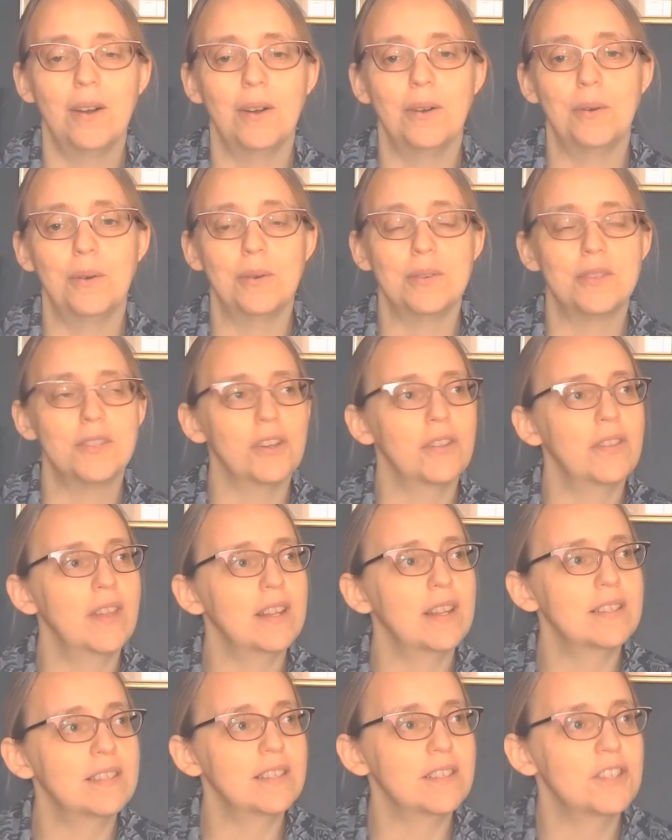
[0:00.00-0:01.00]
Oh, John,
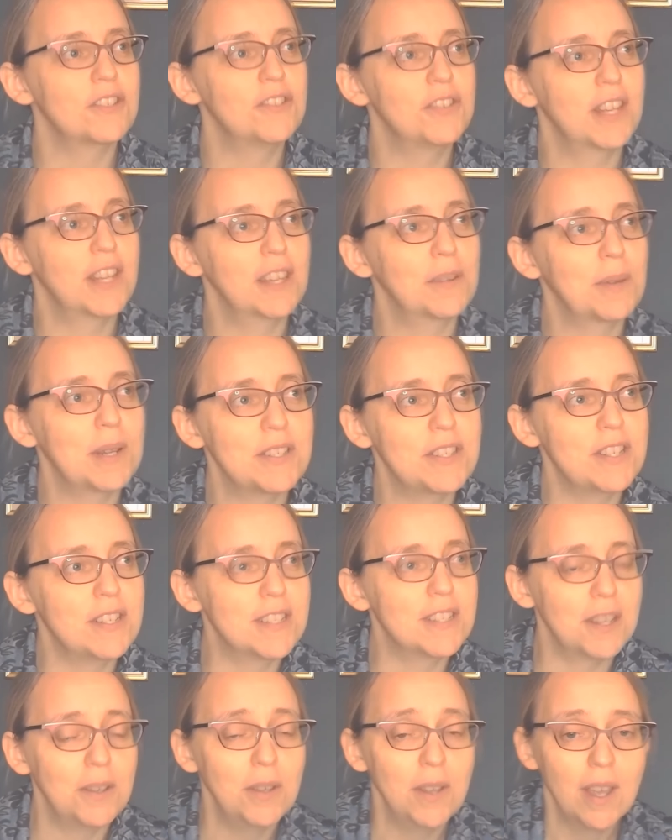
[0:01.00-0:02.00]
that's such a tricky question.
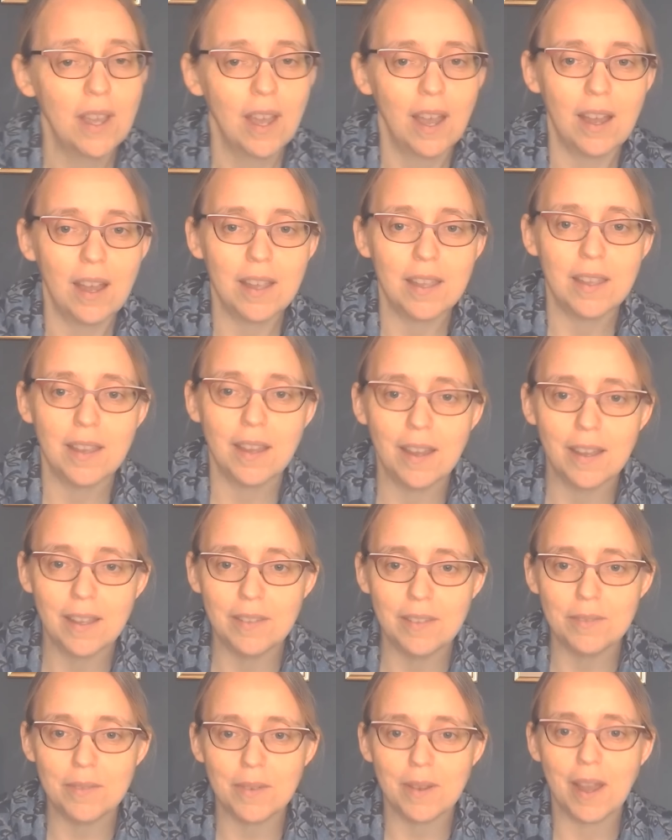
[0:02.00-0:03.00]
So I,
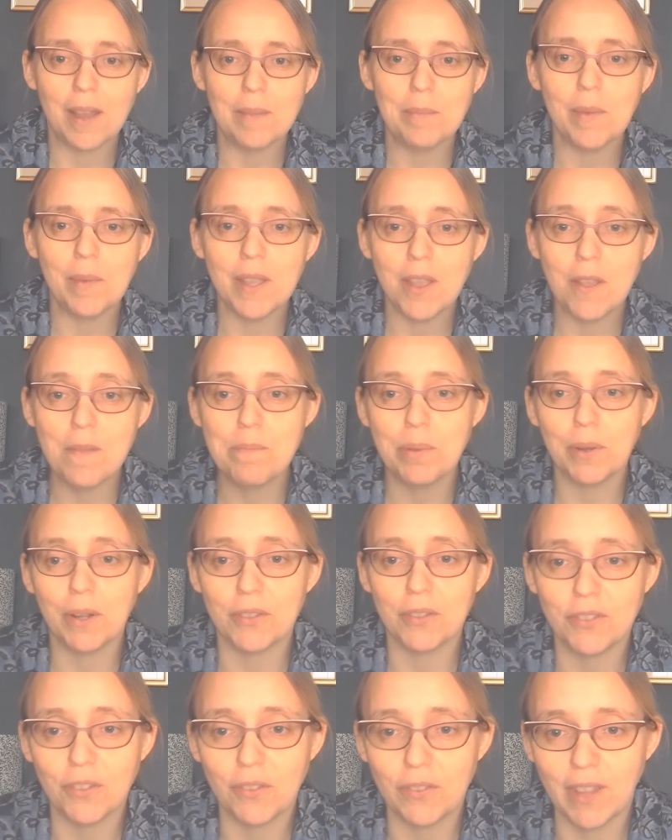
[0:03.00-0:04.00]
I I'm my own
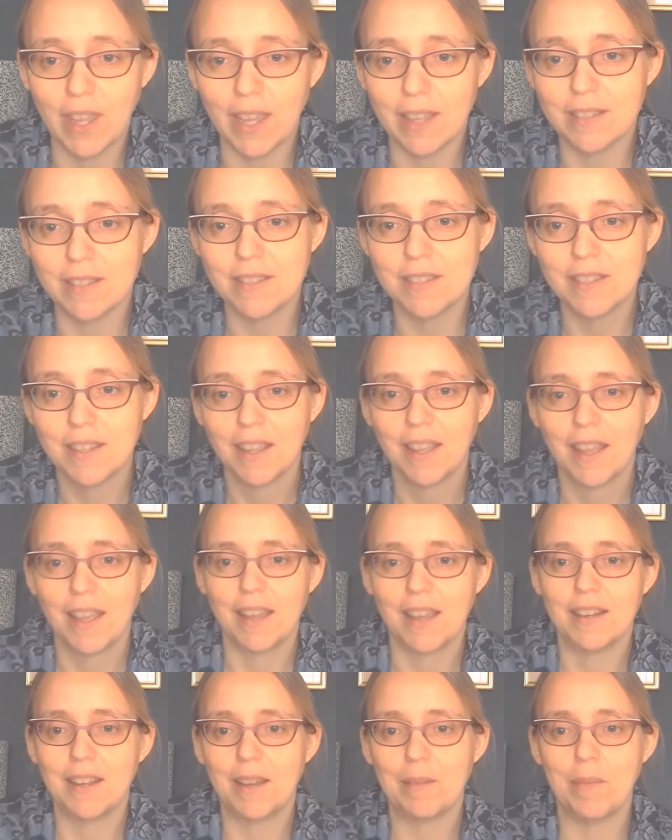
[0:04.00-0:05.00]
boss on this,
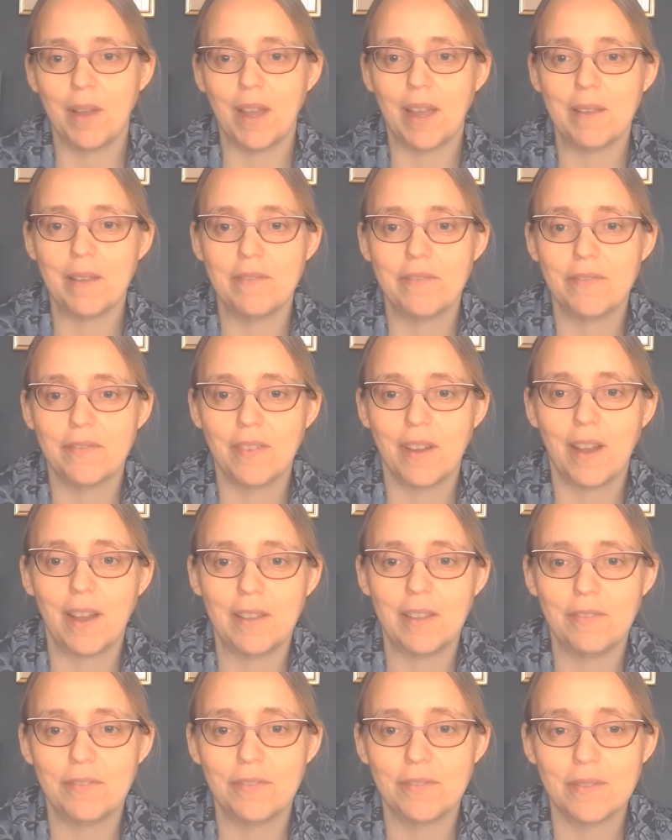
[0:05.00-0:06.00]
and I'm I've
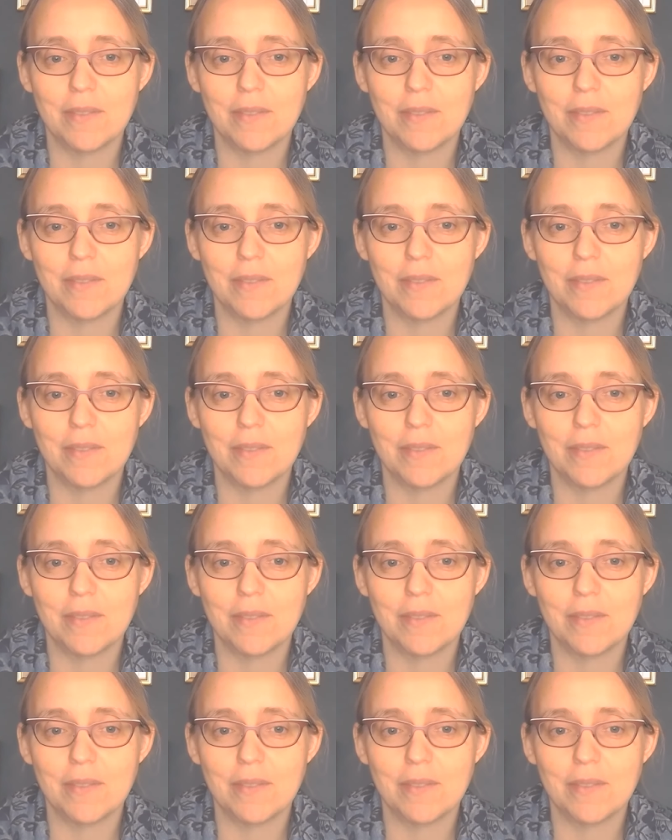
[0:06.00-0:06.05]
I've